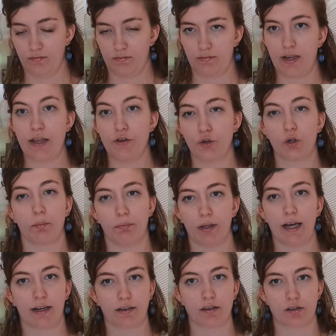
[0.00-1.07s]
And you can
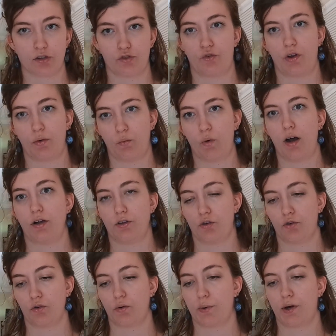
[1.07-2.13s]
pluck the string while you
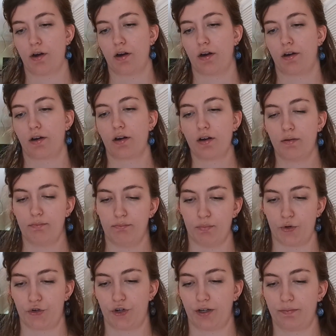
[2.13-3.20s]
are pushing.